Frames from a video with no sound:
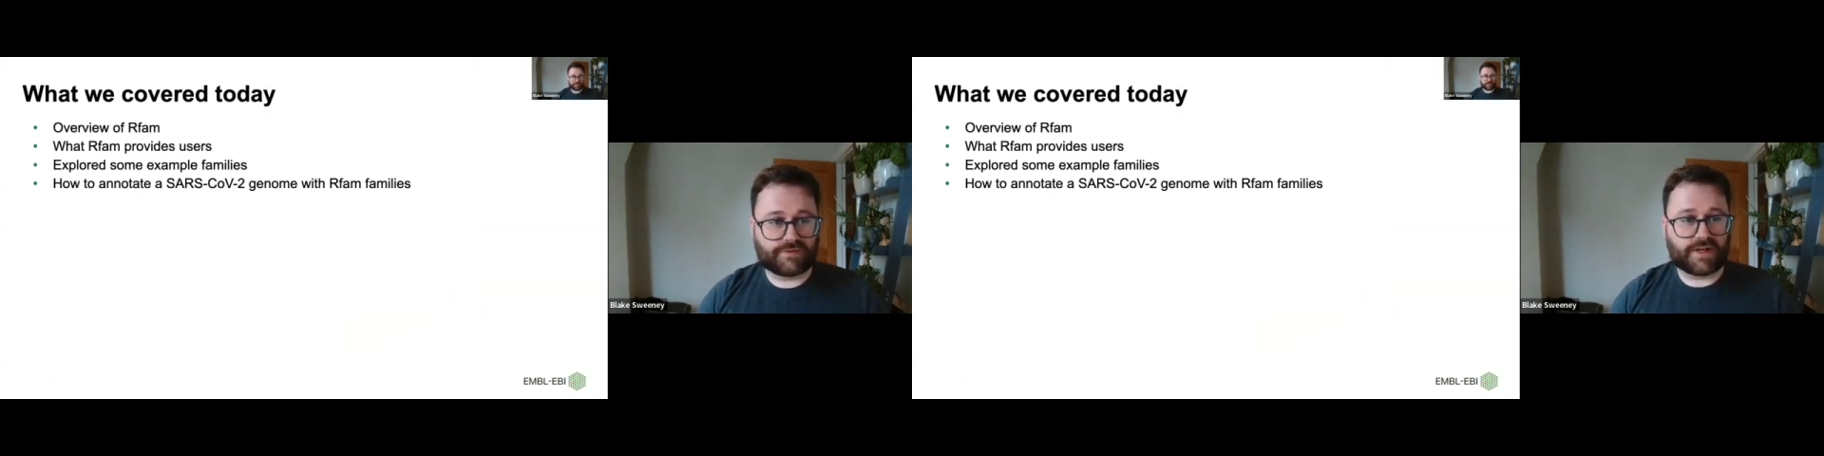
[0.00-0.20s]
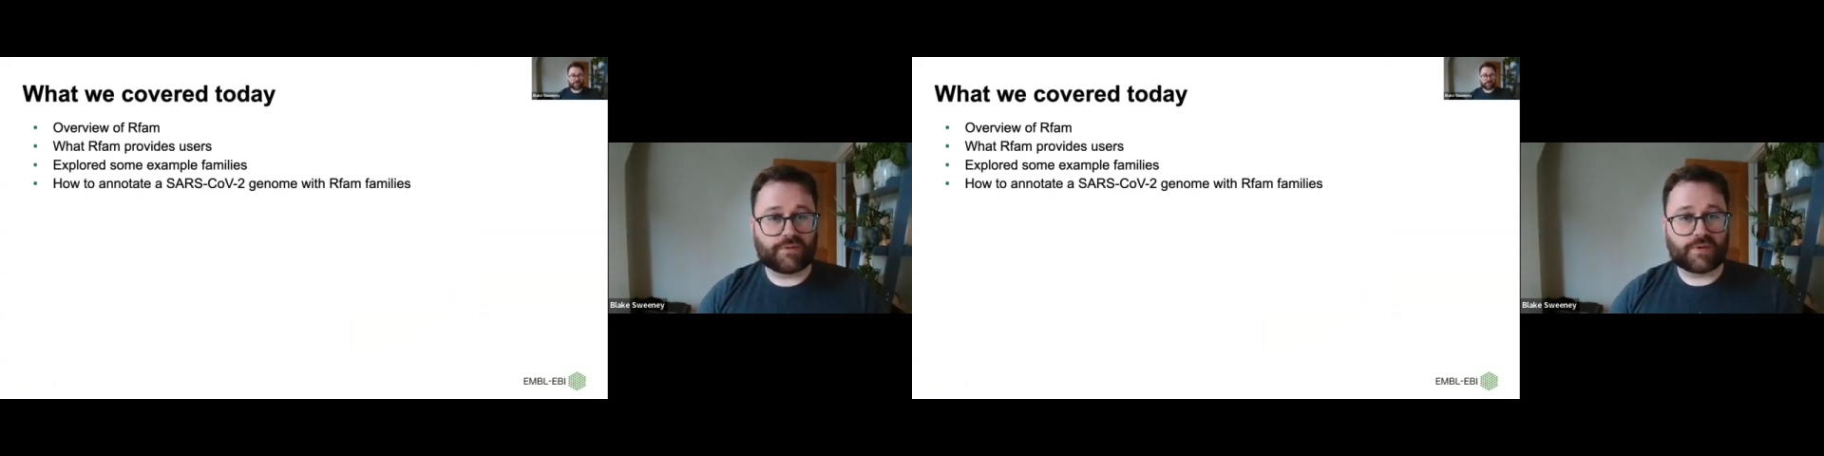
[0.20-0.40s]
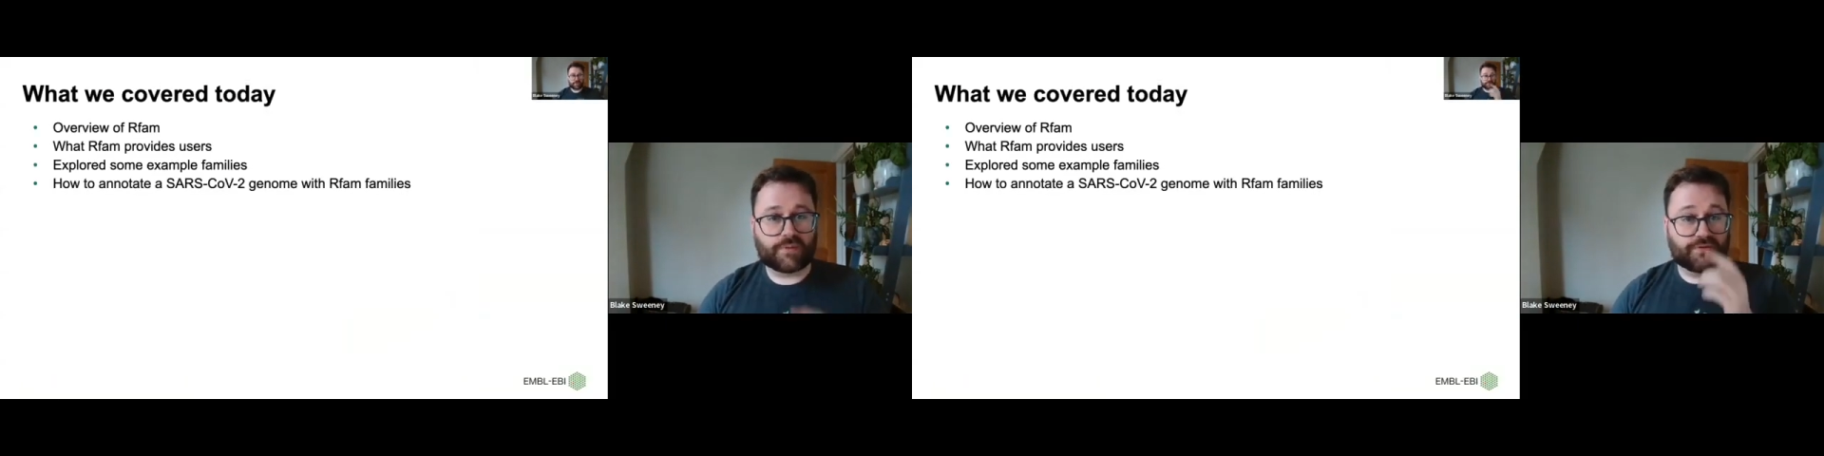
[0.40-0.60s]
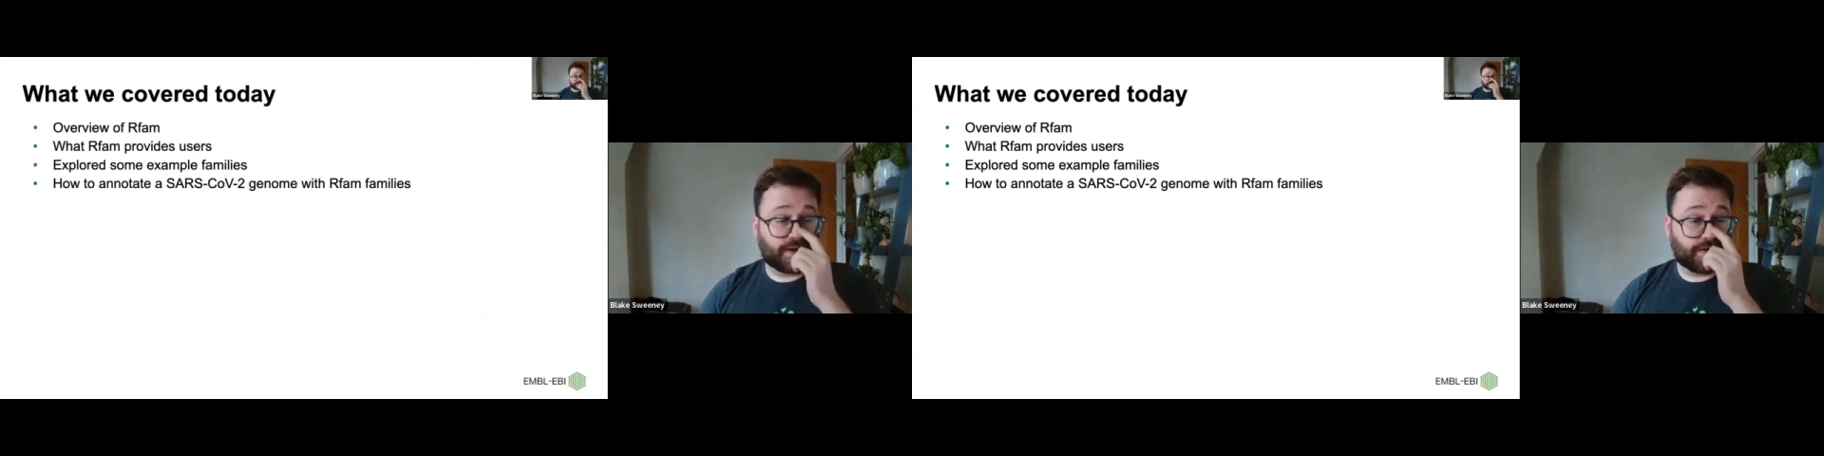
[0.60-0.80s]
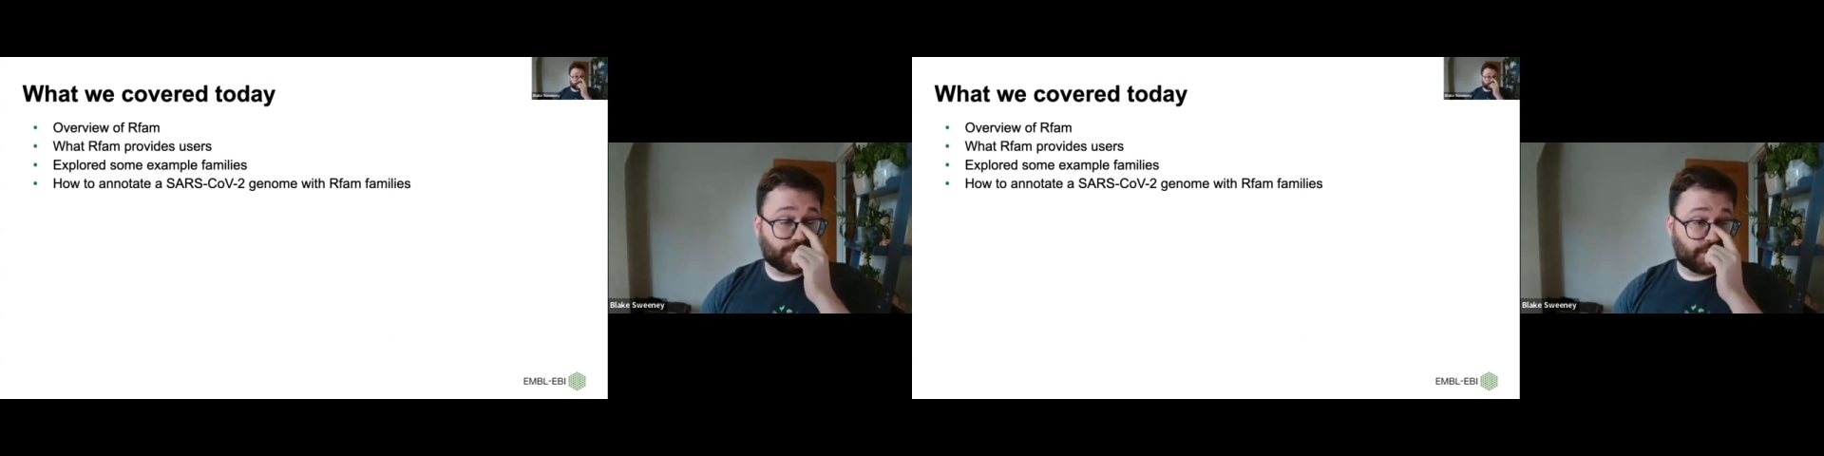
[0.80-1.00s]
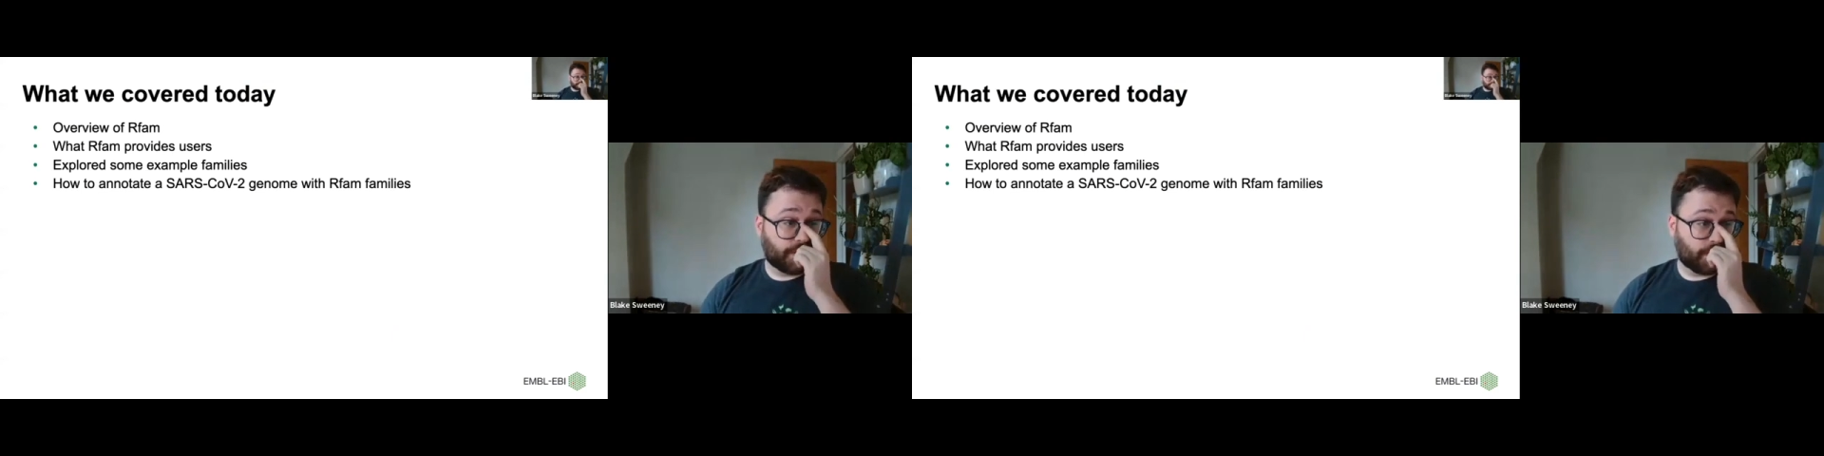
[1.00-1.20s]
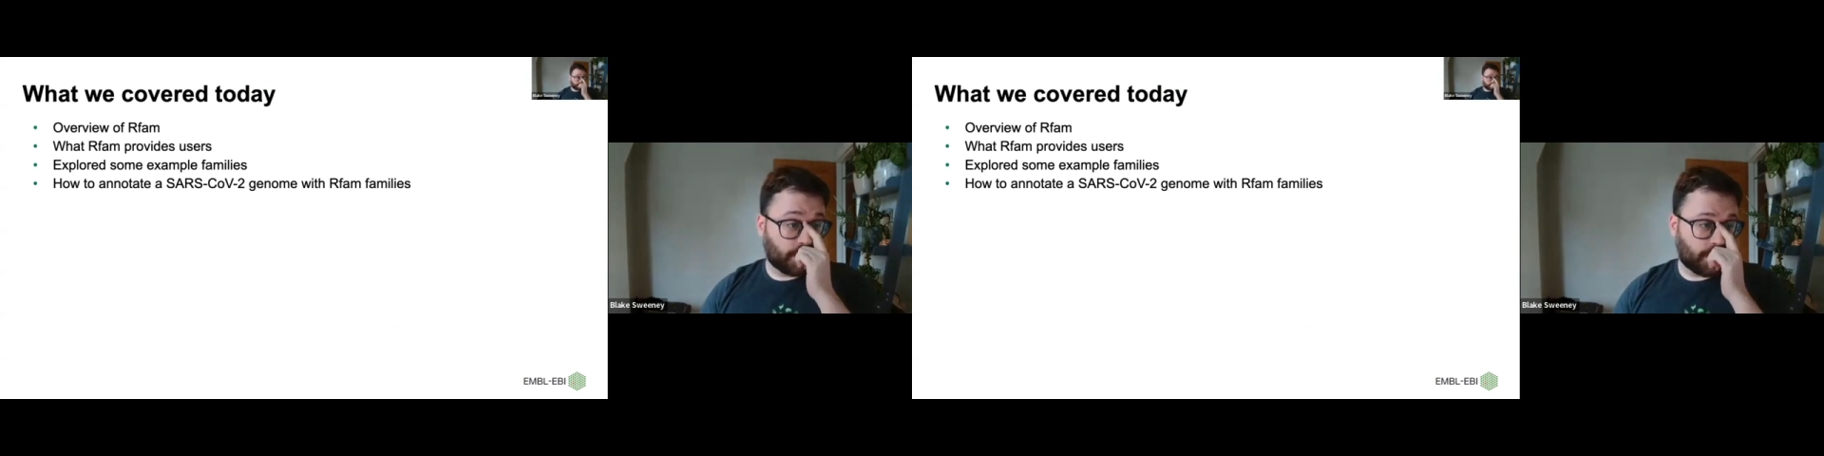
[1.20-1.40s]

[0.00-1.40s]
say what we've covered,